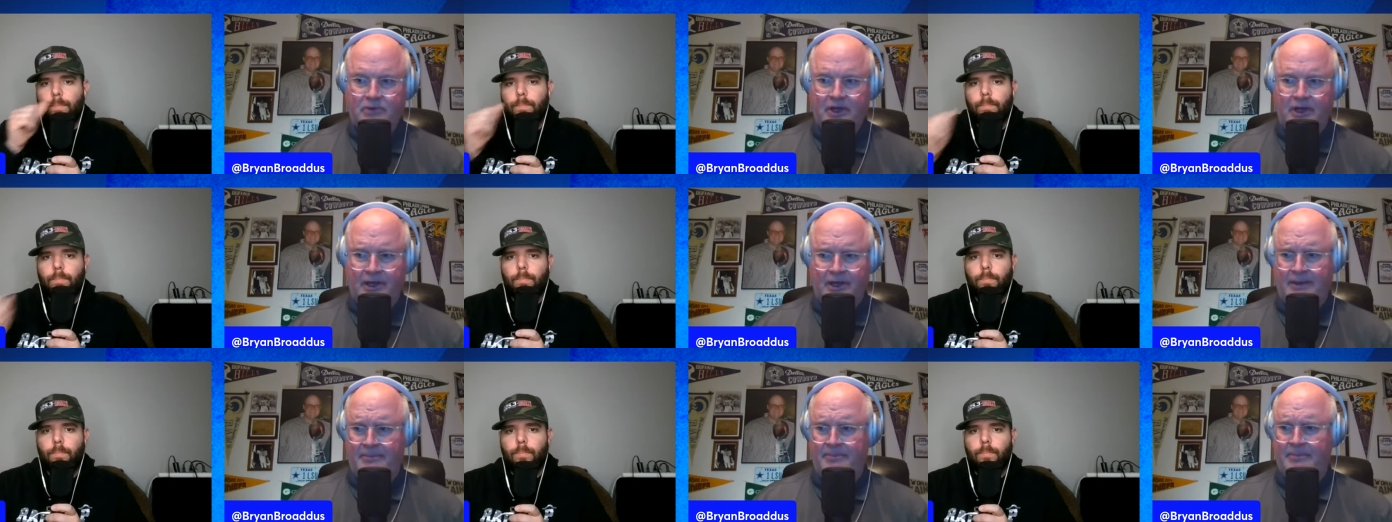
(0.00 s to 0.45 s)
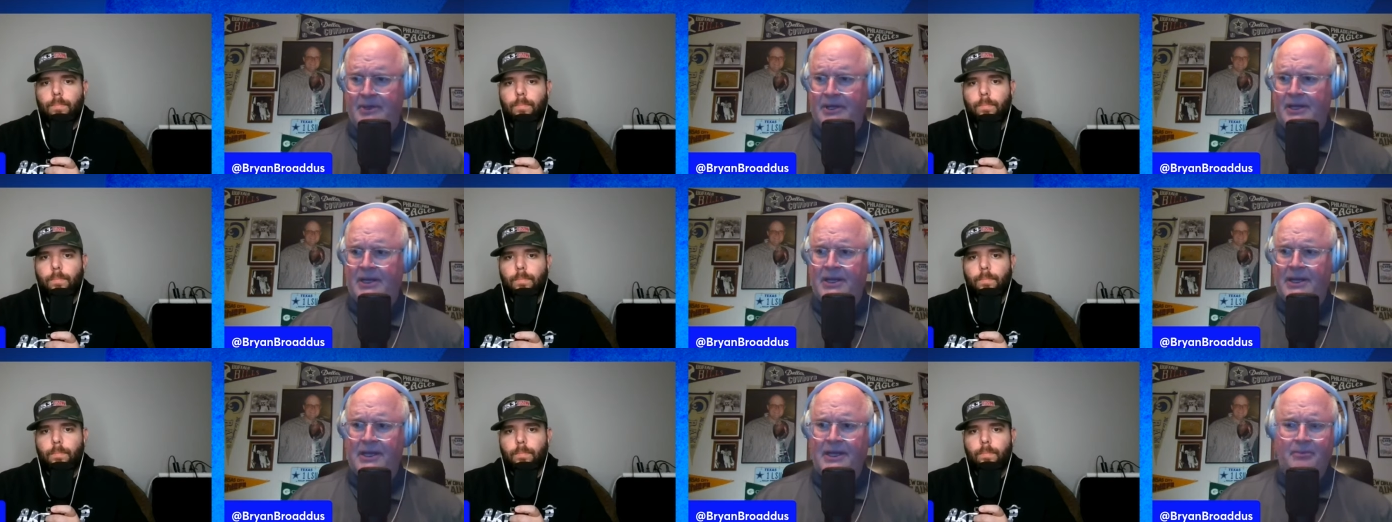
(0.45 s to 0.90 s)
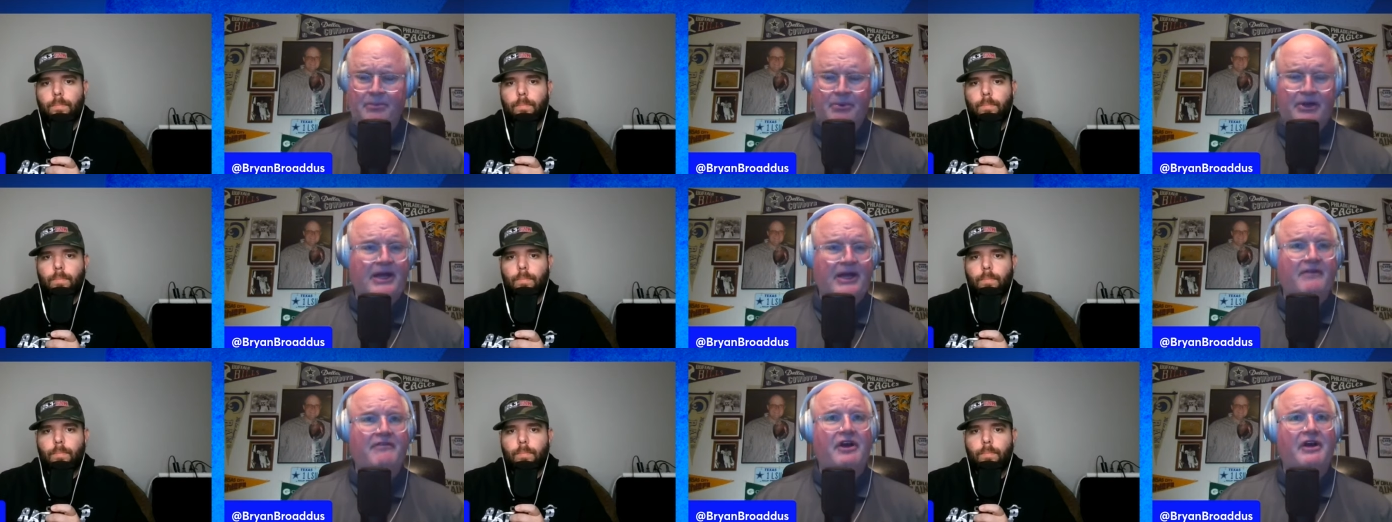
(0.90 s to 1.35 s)
Speaker 1: Um,
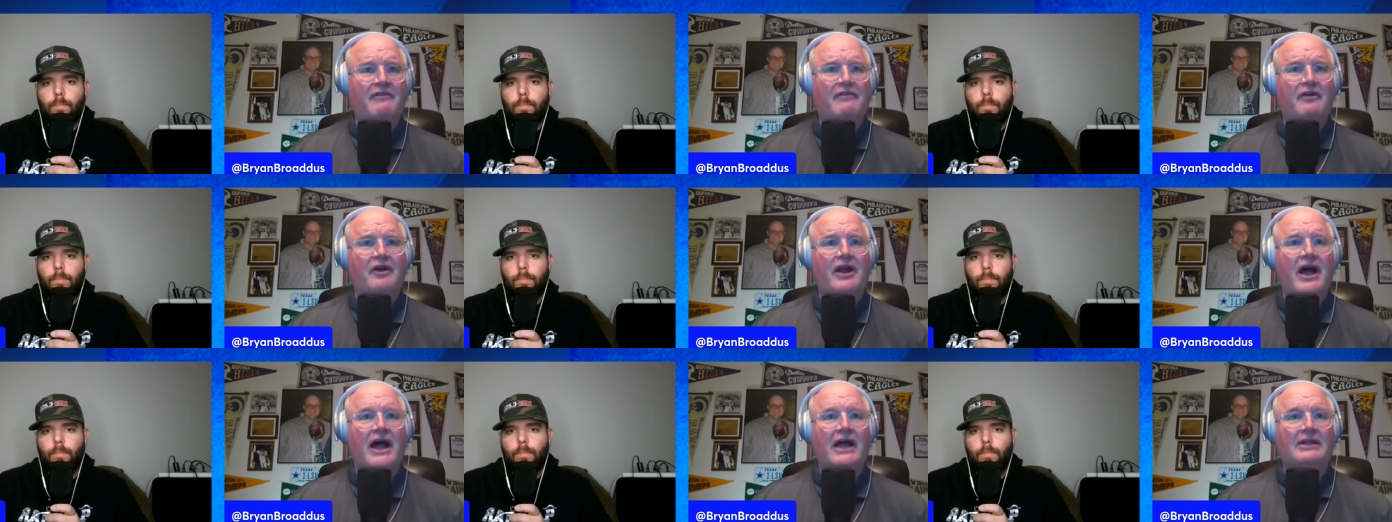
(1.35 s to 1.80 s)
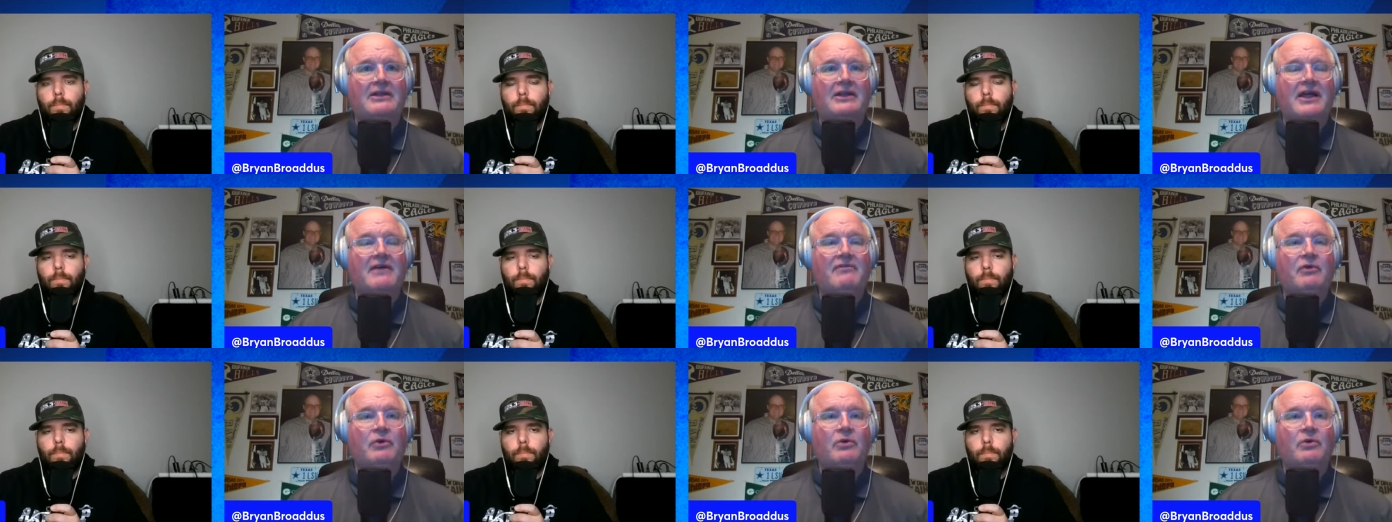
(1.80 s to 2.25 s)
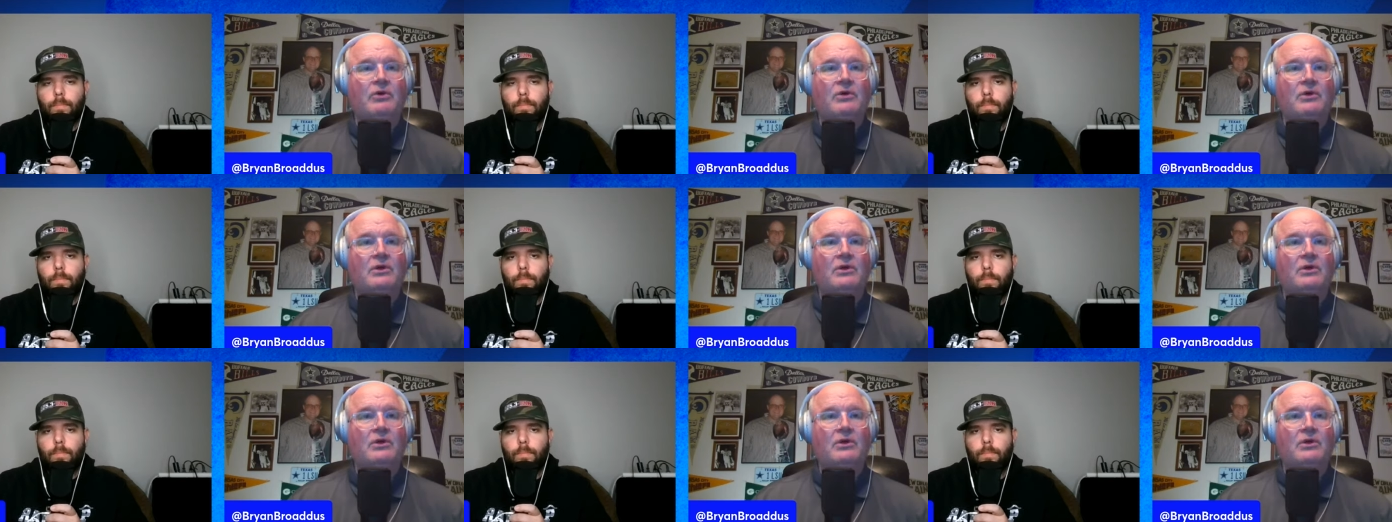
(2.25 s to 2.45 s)
played at a very, very high level.